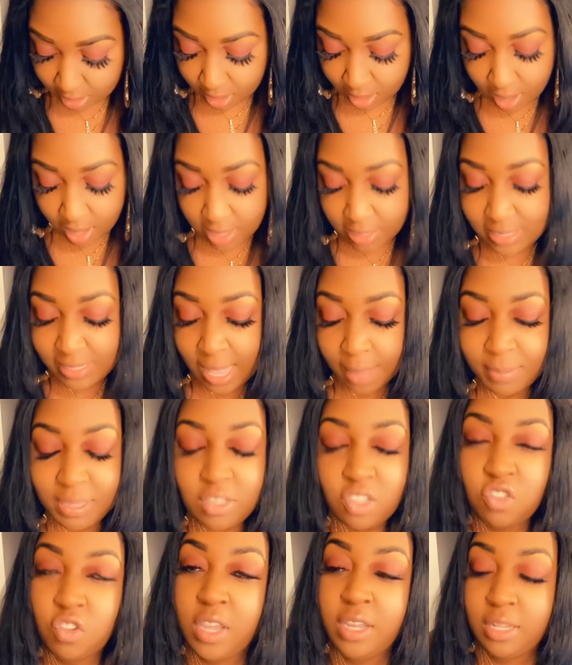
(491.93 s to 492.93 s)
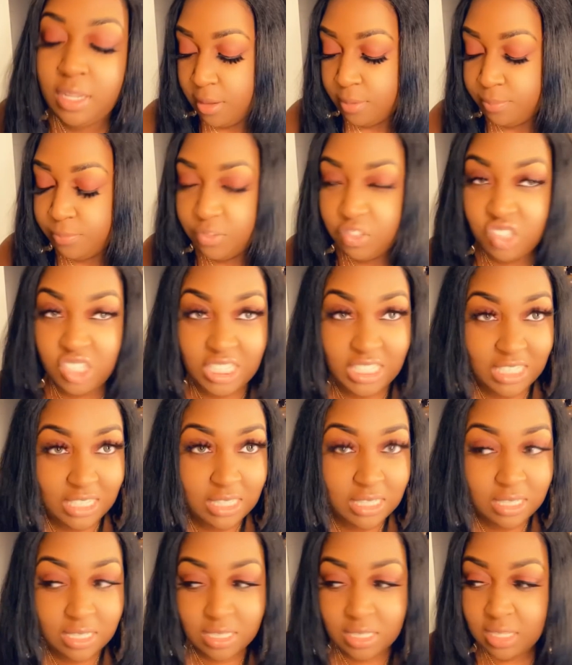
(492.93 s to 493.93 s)
Because I be struggling with
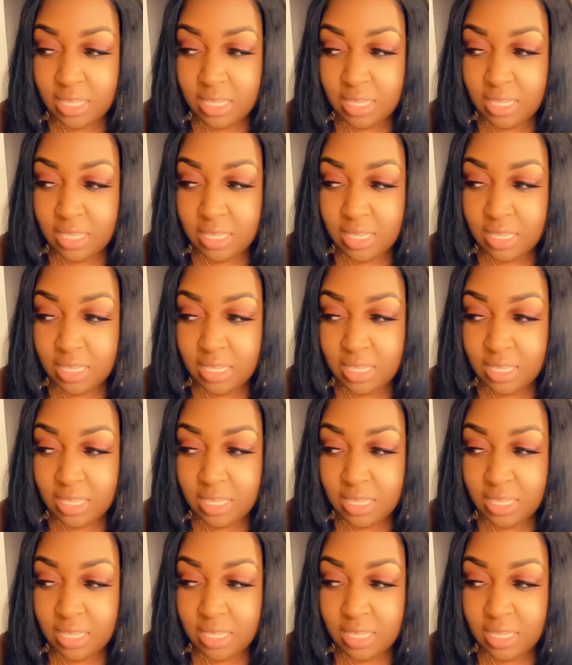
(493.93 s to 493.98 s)
jeans,